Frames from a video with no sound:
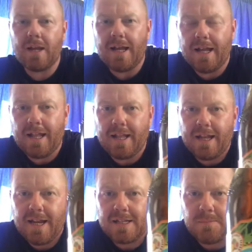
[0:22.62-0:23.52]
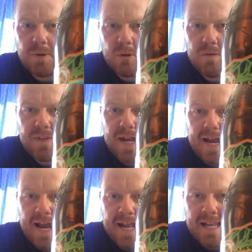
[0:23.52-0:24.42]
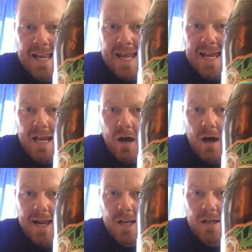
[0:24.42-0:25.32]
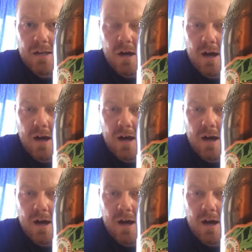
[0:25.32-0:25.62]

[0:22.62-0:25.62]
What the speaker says: and it is a bottle of their Hanalei Island